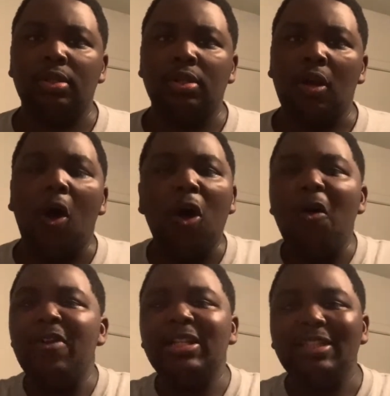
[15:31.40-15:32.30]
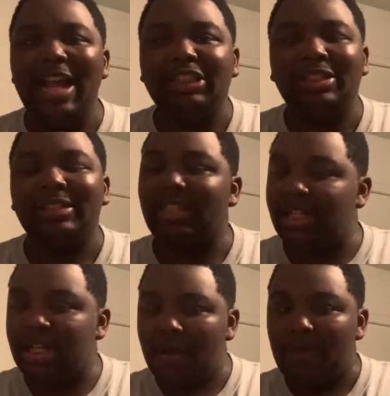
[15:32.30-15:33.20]
All these legends
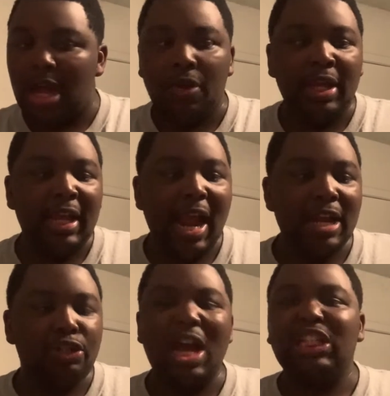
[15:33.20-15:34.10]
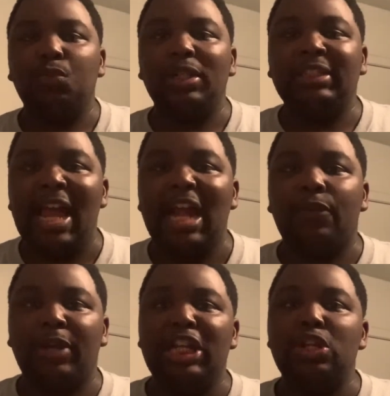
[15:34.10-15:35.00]
then come out and they try to attack
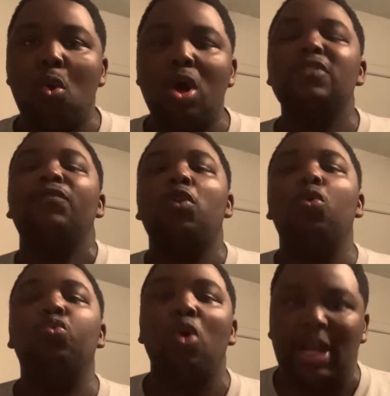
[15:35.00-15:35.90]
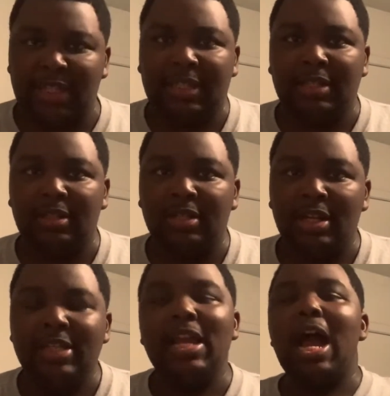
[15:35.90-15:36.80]
Randy Orton for what?
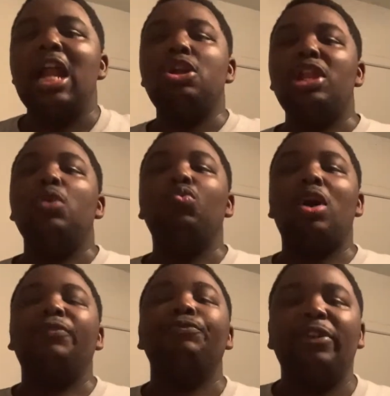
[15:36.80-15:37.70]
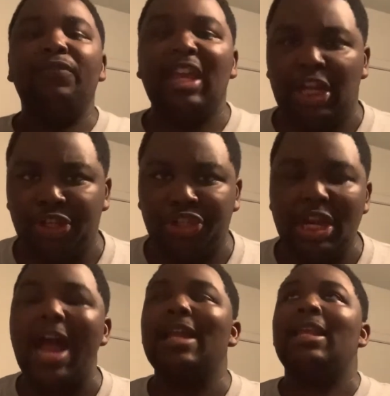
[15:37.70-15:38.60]
Yeah, I know they want revenge.
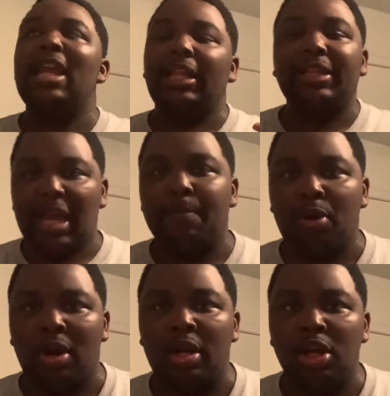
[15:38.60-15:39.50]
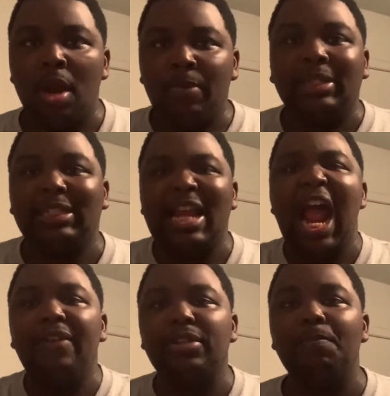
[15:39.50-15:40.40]
I get that part. But does it
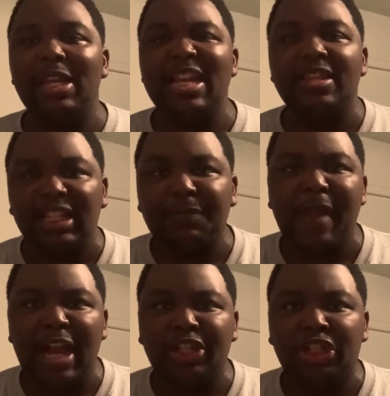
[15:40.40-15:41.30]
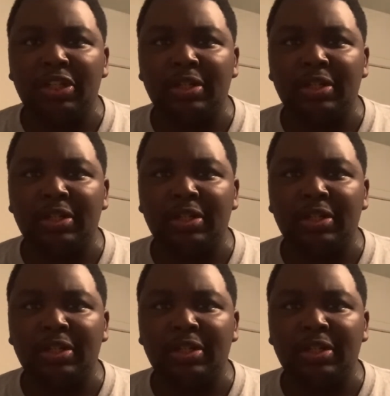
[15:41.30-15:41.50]
have to be in this match?